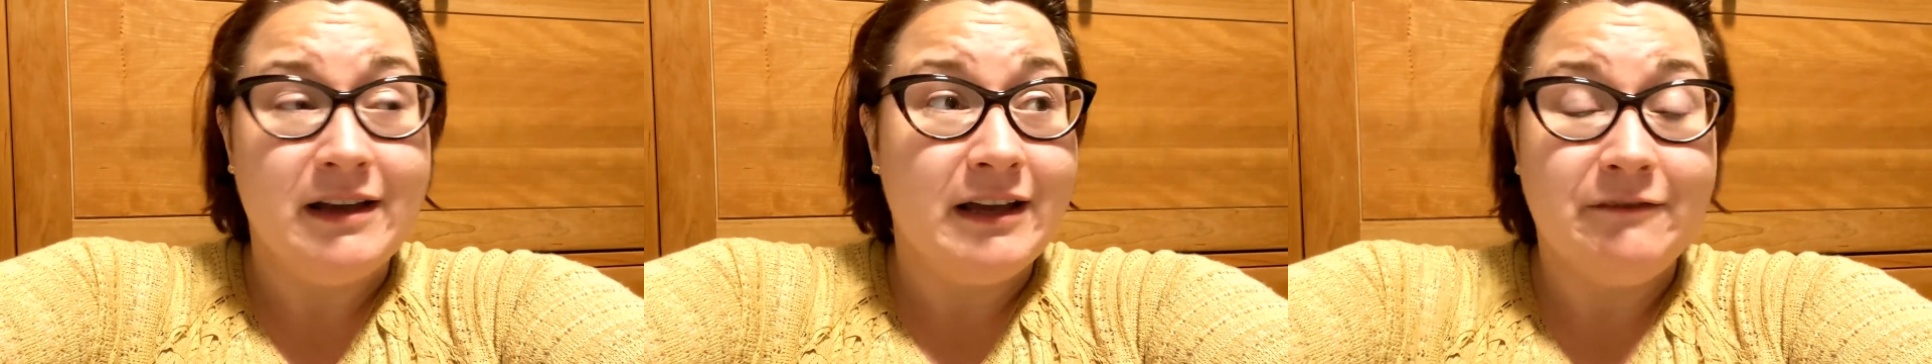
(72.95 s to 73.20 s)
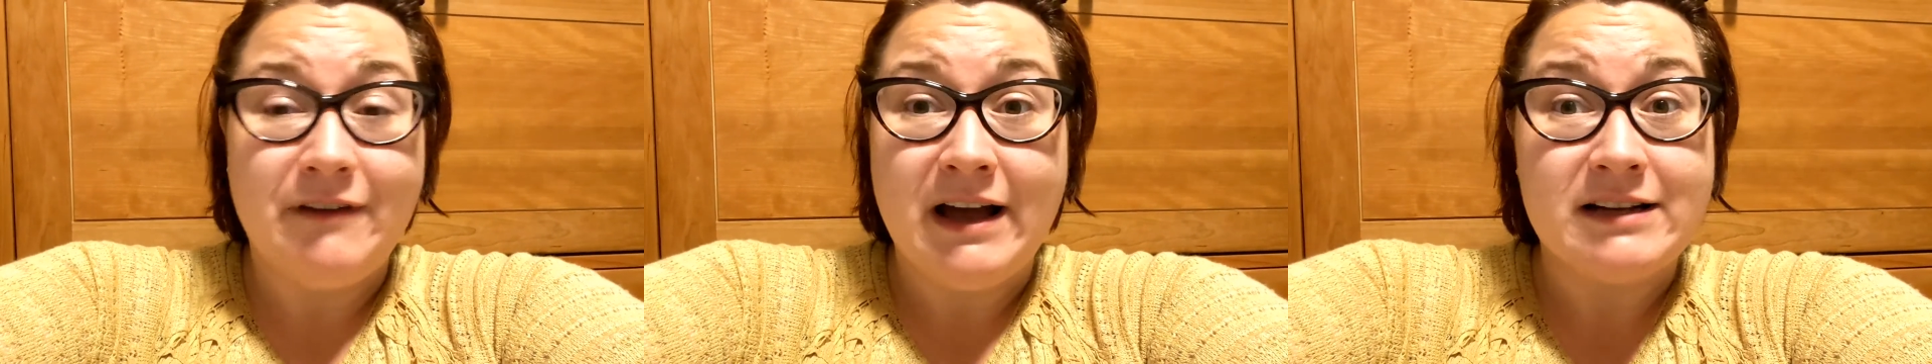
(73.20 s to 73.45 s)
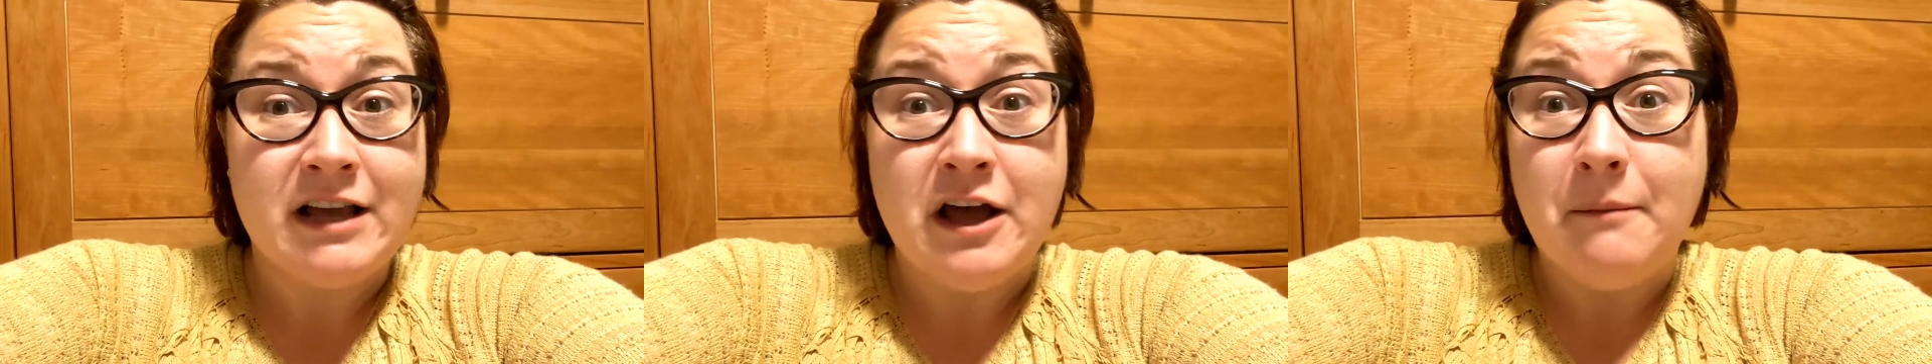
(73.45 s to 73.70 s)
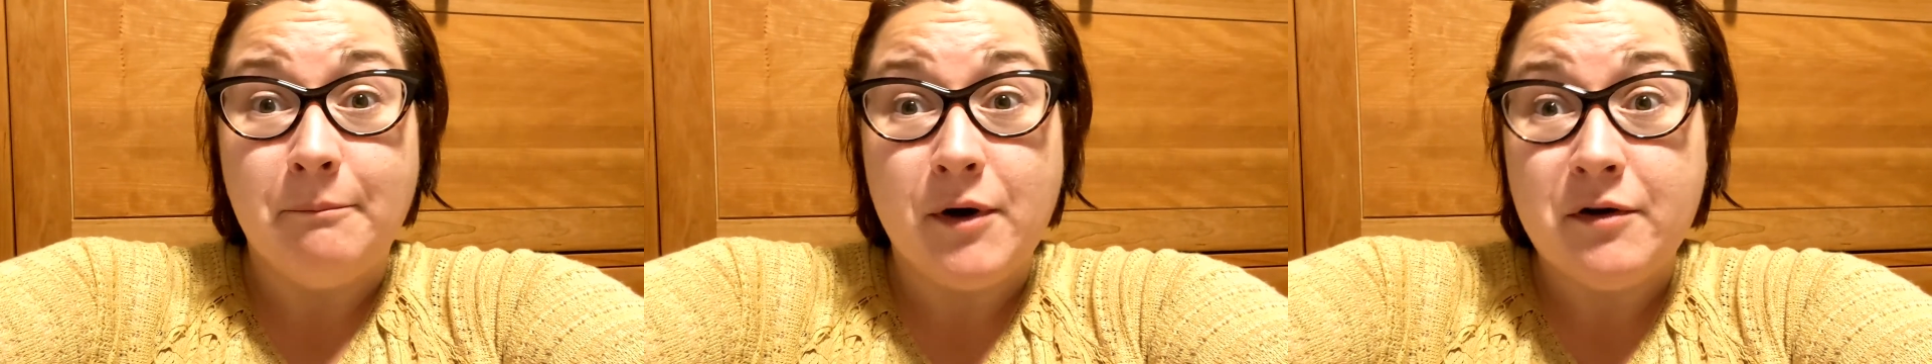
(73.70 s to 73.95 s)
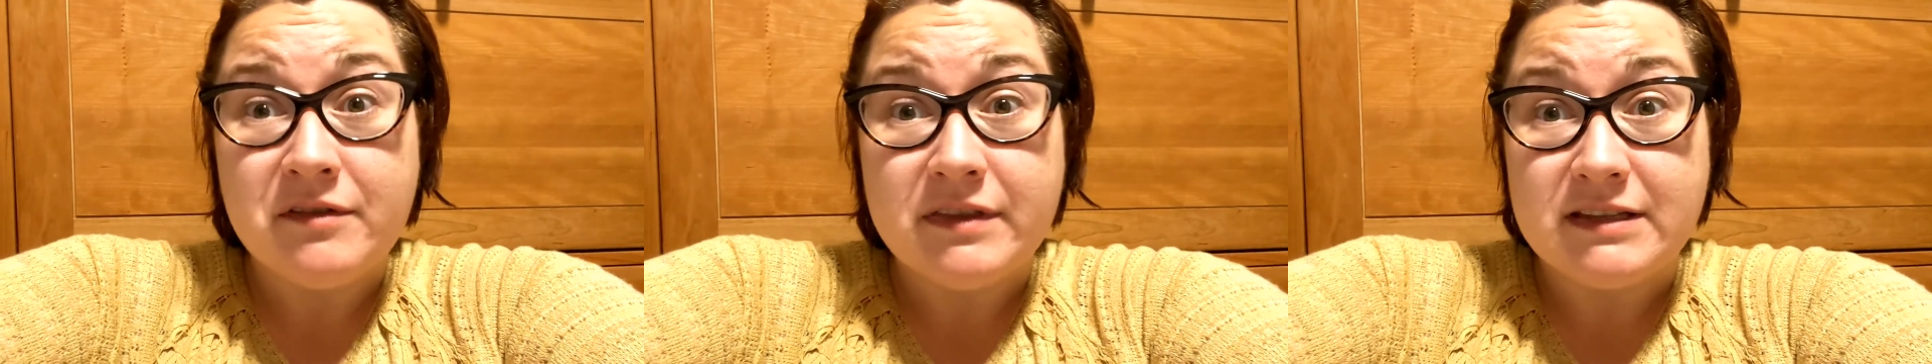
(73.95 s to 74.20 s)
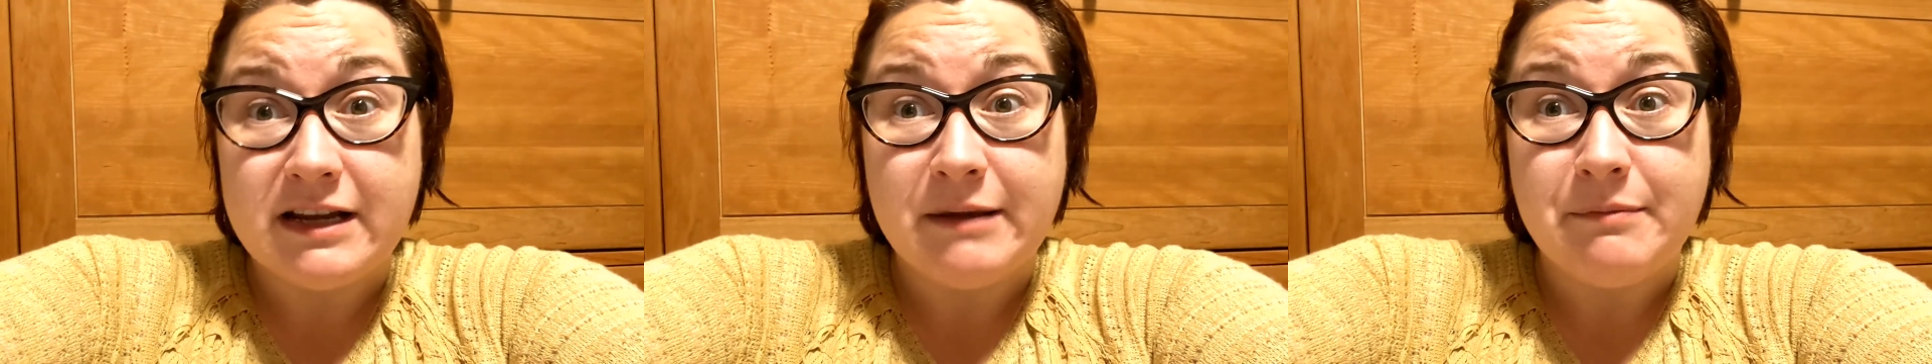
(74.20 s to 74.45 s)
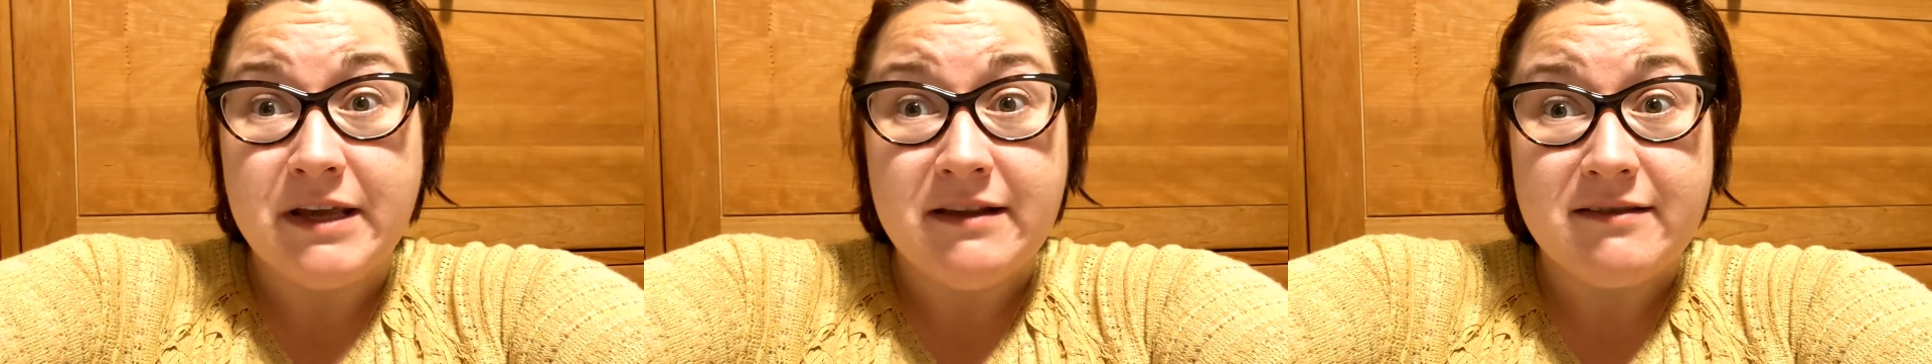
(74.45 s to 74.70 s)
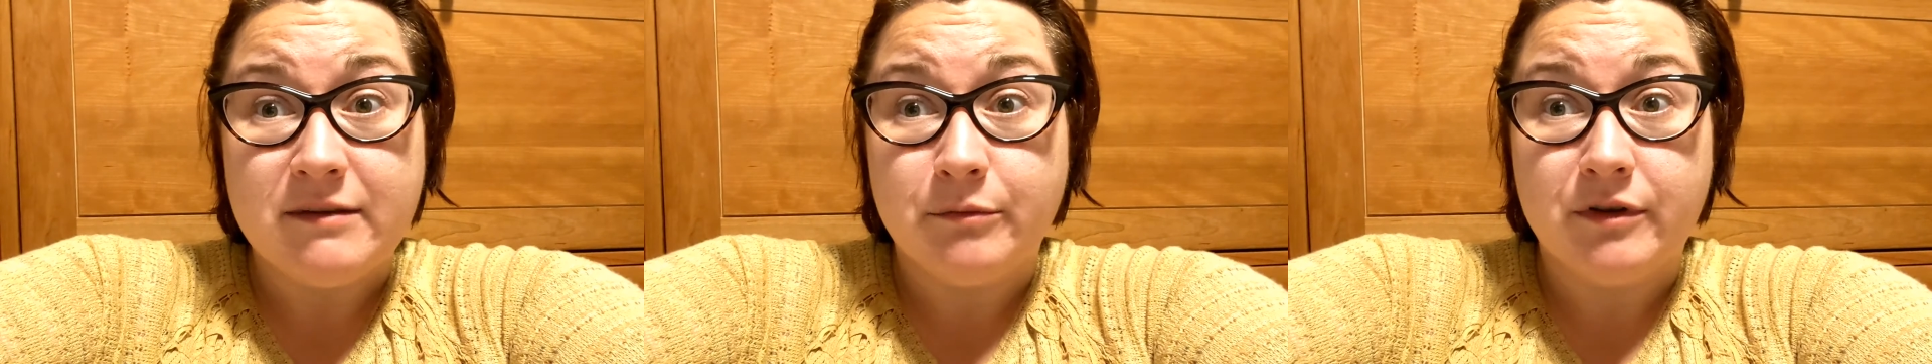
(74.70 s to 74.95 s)
In fact, most of the time these
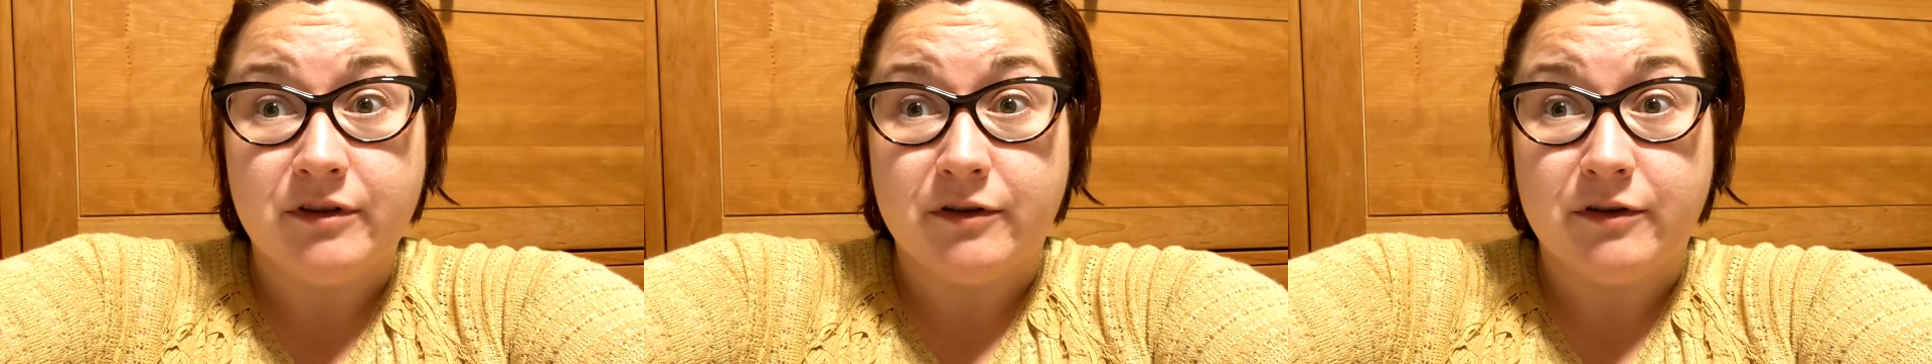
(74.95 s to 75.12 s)
symbols